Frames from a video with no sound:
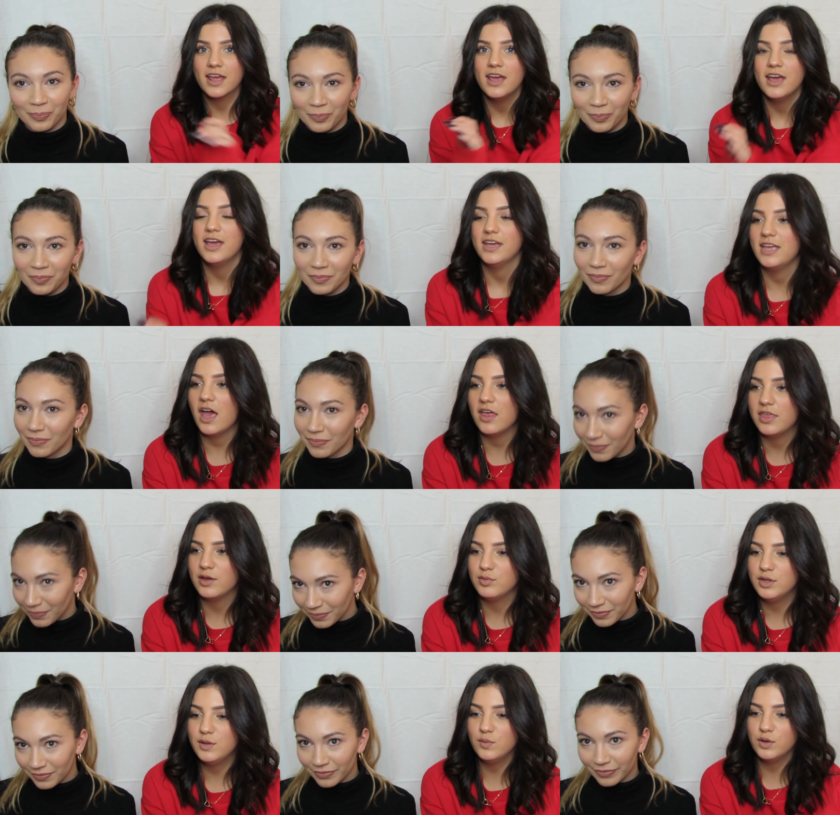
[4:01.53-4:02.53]
Speaker 1: Mm. Yeah,
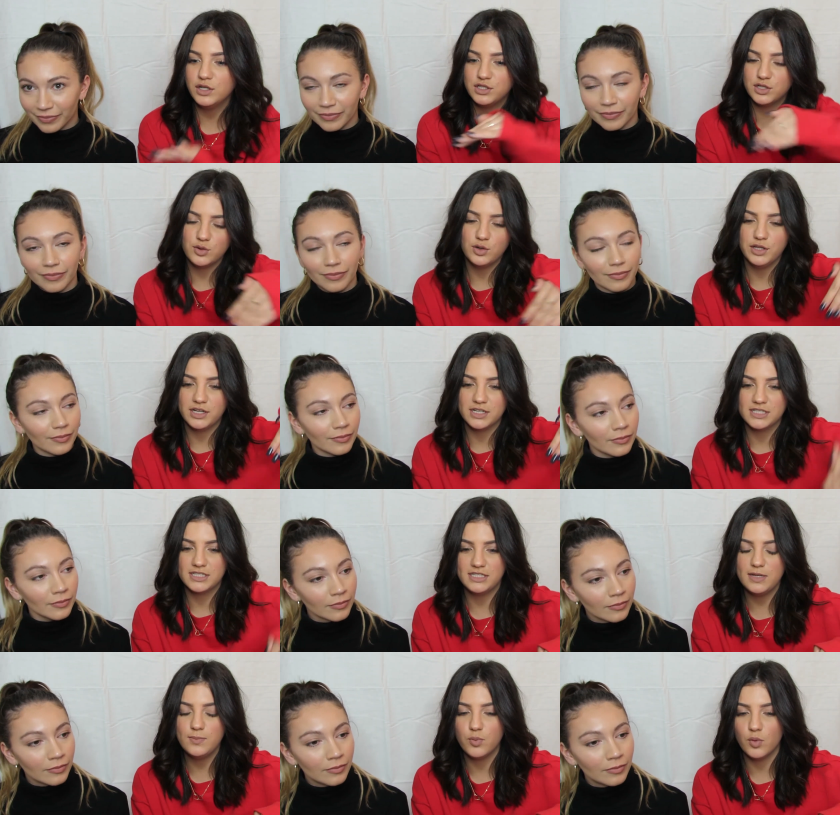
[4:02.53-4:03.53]
they really wanted to go on like a
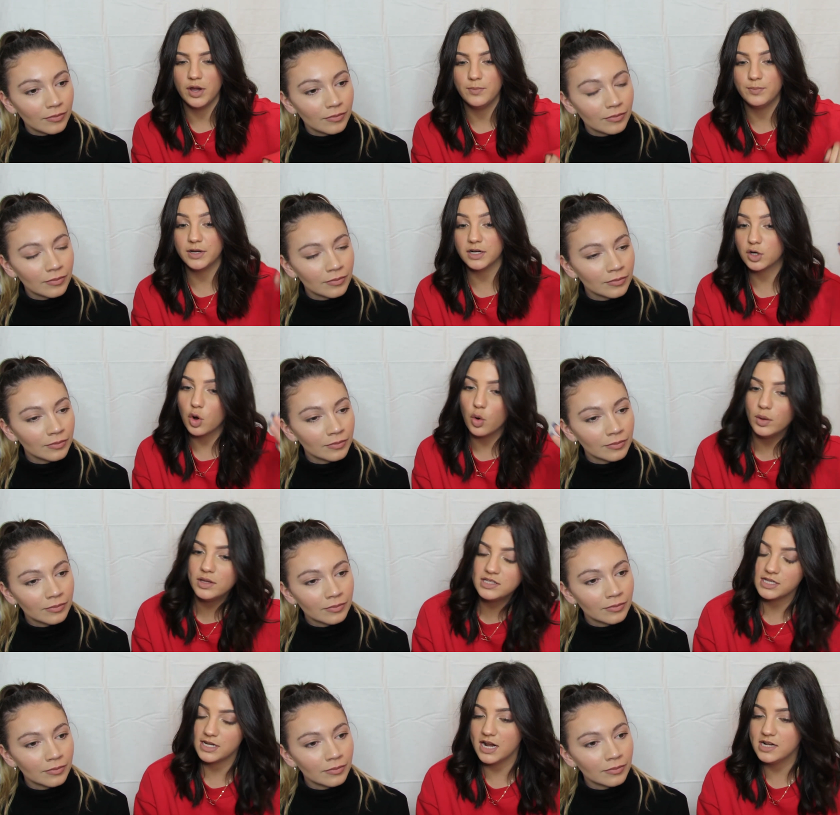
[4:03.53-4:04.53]
steep one, but
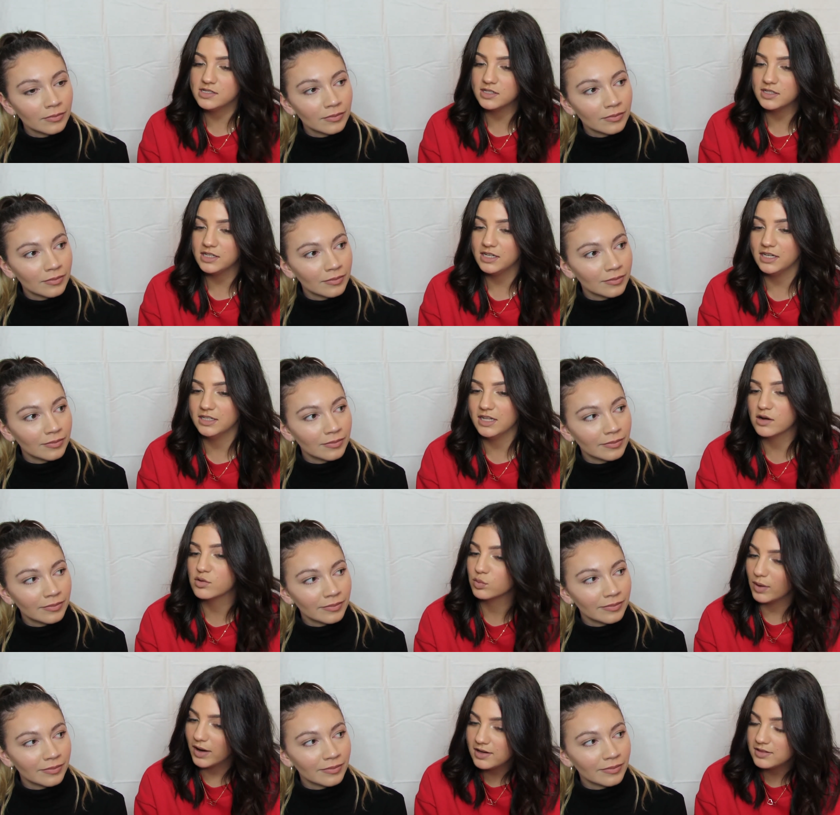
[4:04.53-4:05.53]
coincidentally, it
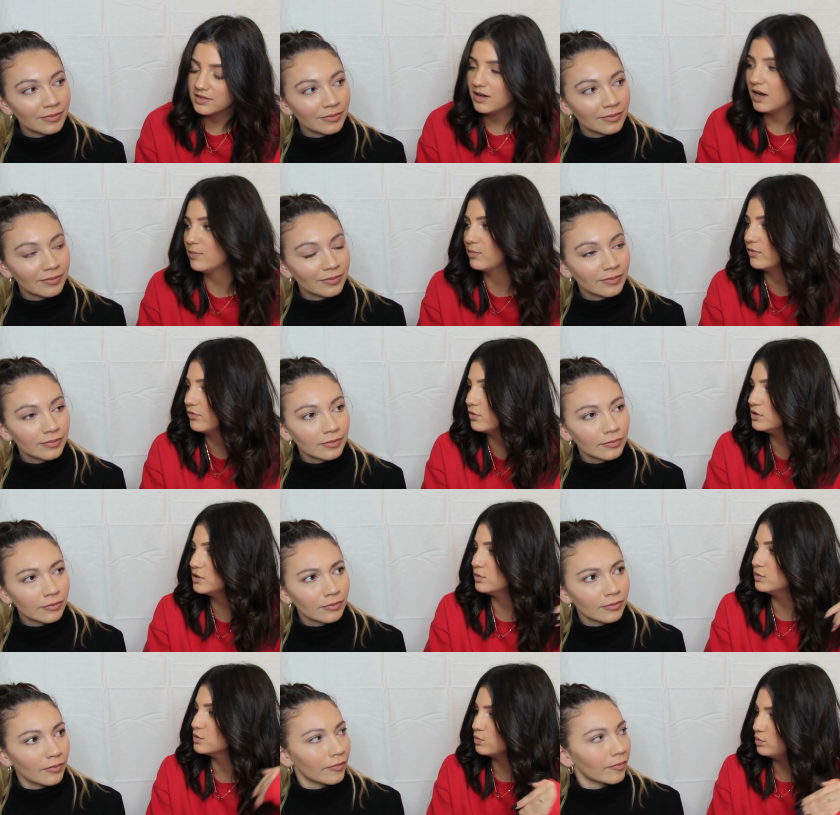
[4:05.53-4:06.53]
like rained the night before,
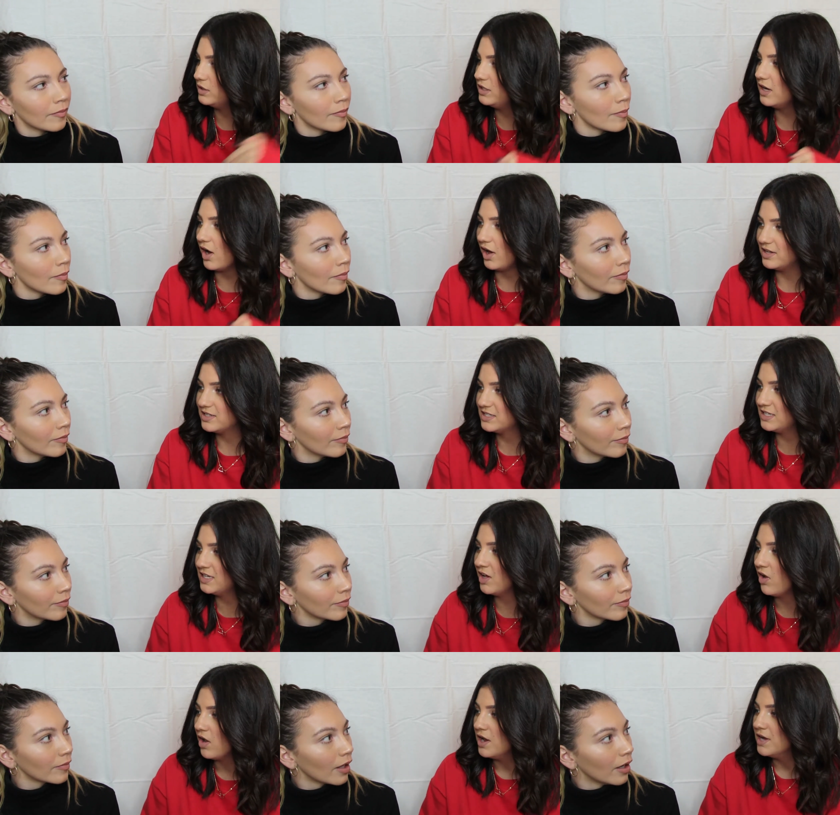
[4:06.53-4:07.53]
so it was really icy,
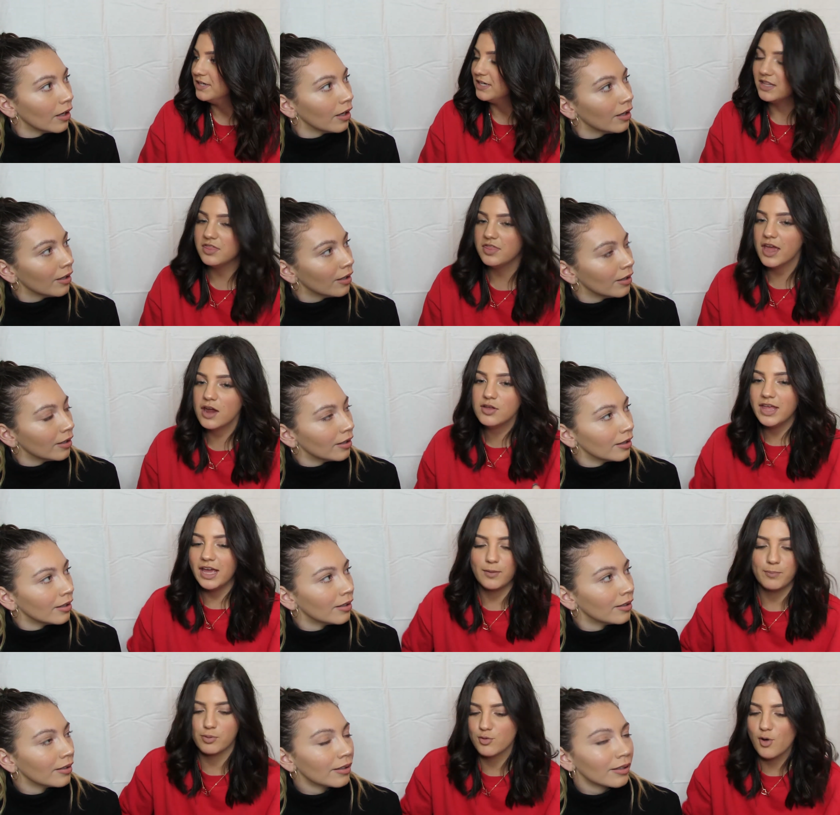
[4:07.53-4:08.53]
and they're
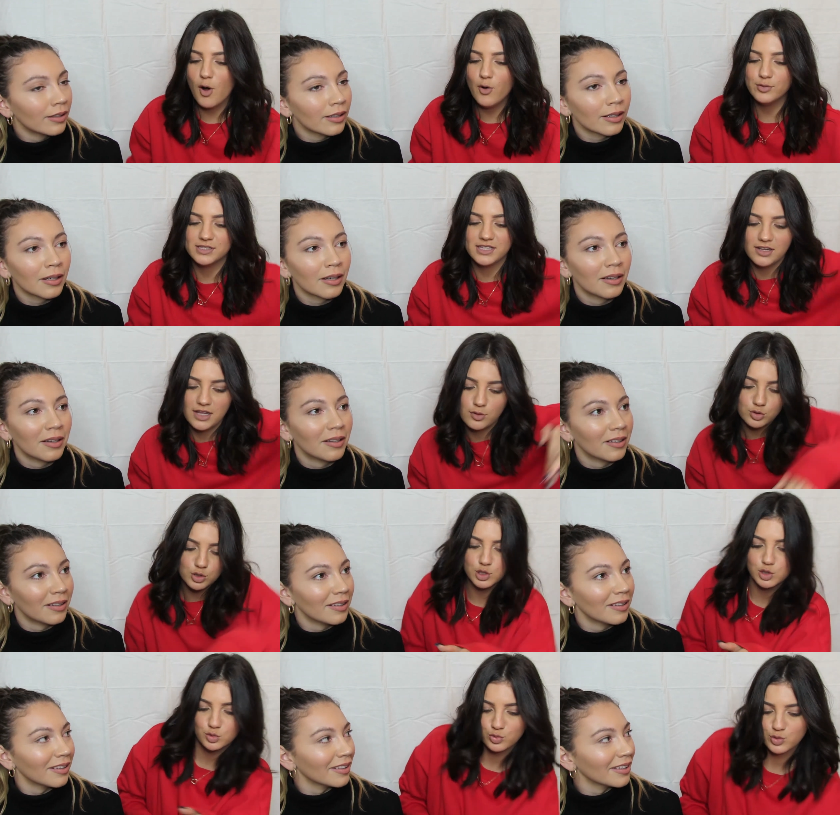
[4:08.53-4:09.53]
like pros. They're like,
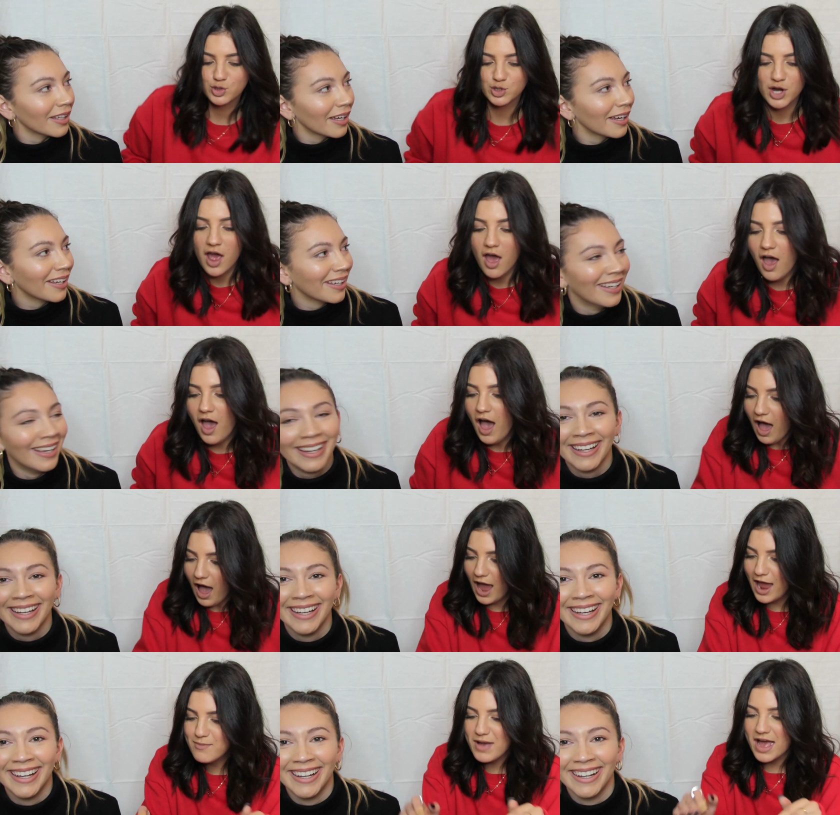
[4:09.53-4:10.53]
whoosh, whoosh. Yeah.
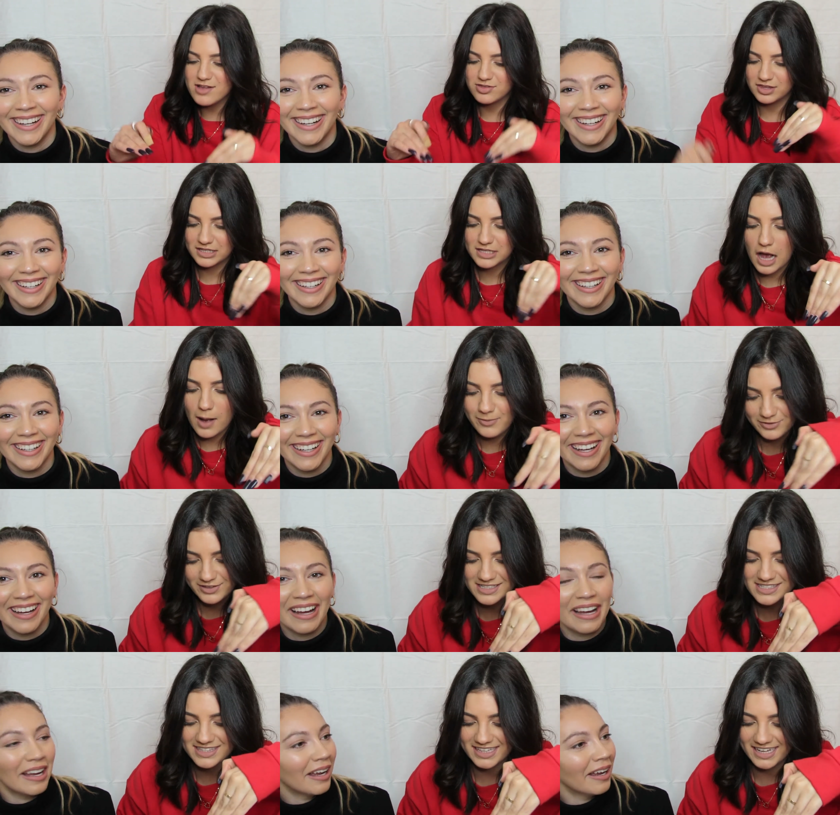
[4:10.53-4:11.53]
I'm at the top of
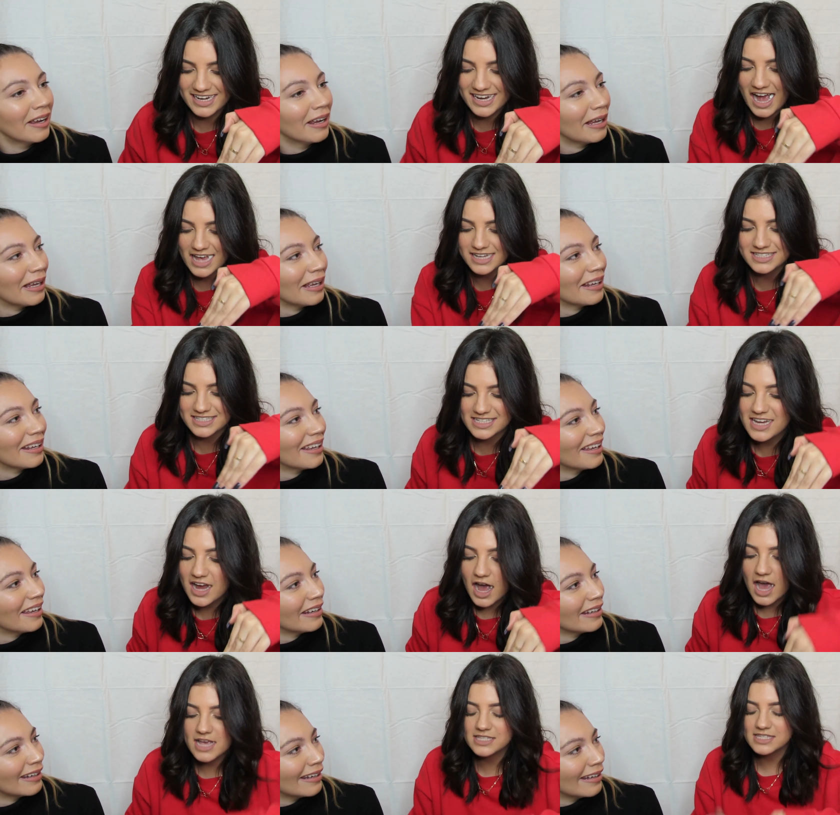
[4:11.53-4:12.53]
this thing. I see
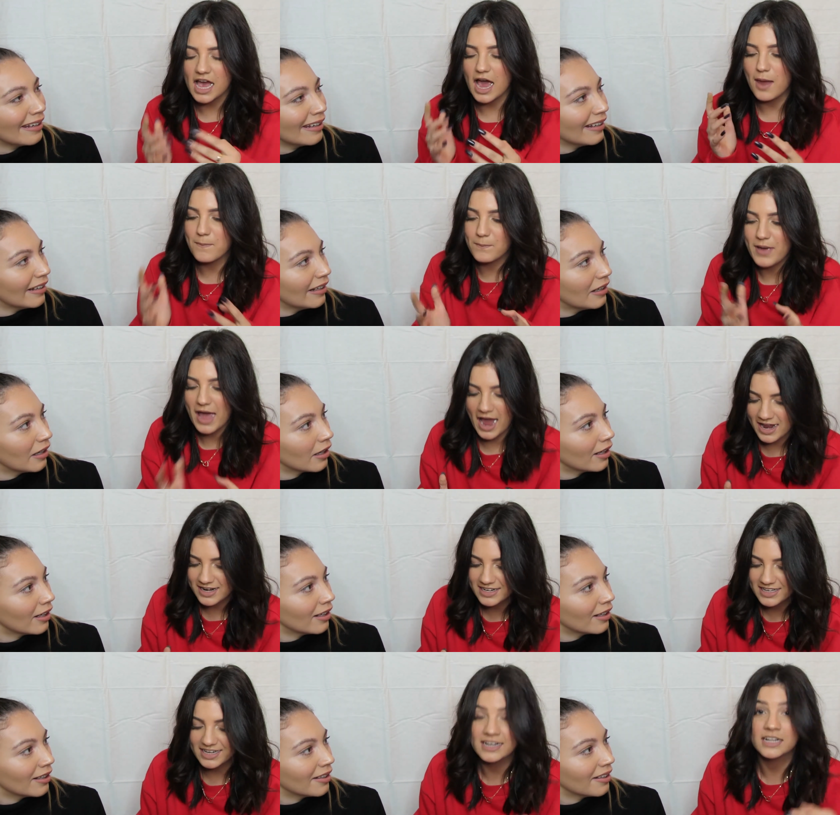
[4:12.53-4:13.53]
ice. I'm
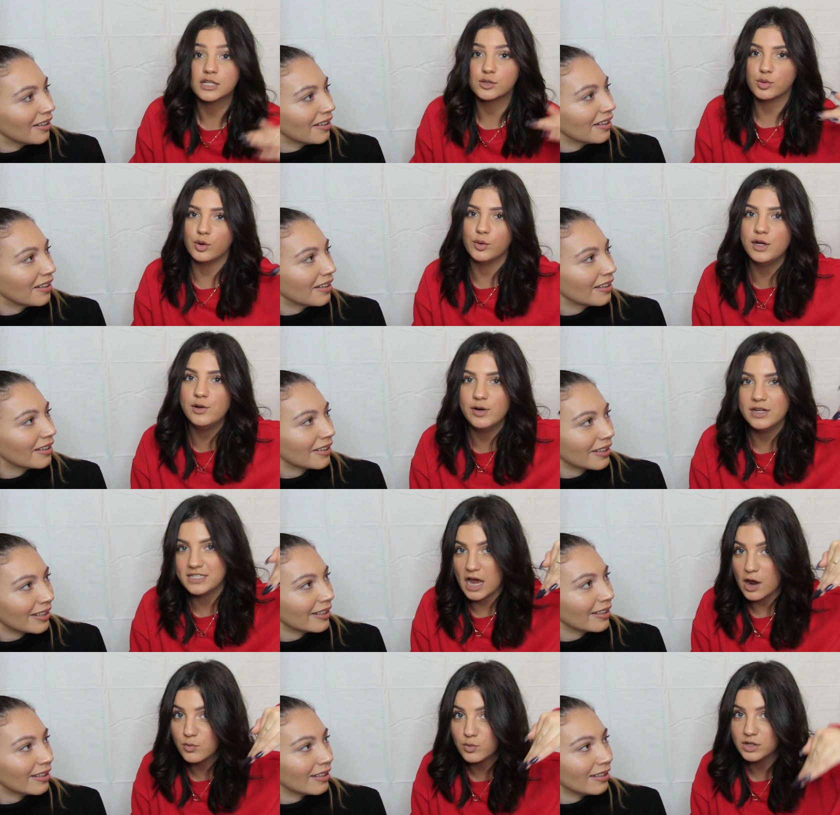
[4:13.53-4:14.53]
panicking because we already went
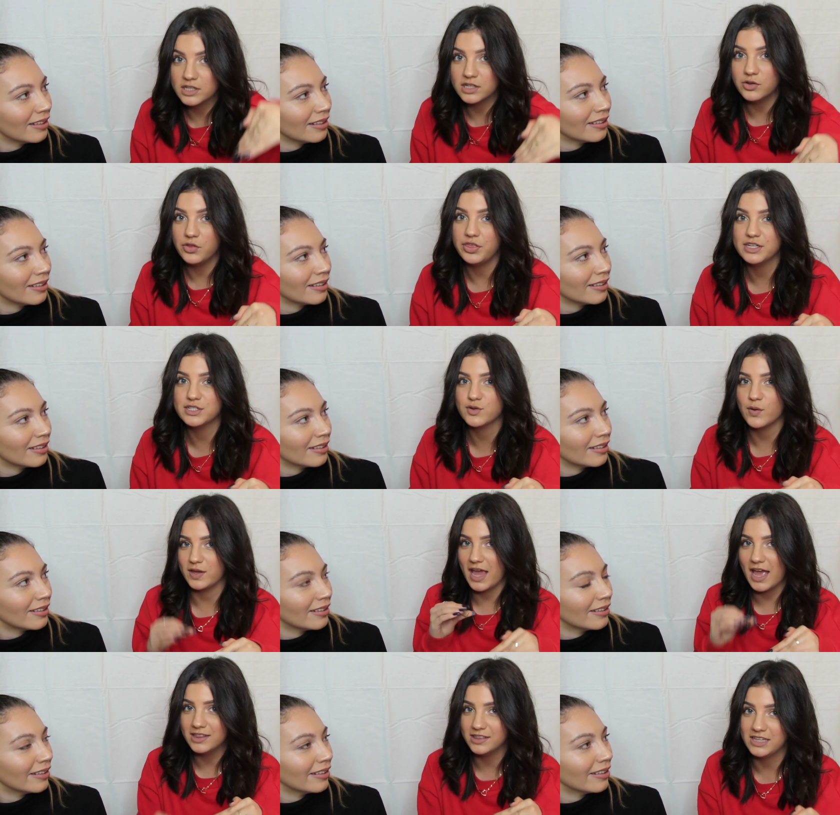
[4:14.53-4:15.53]
down one little thing, so I
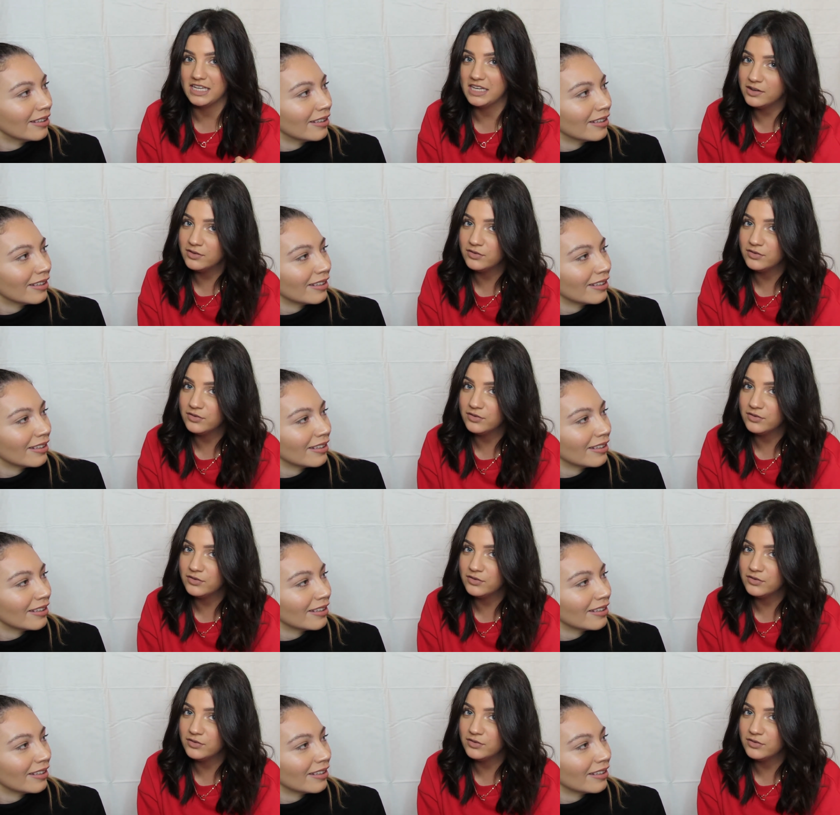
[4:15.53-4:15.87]
can't leave.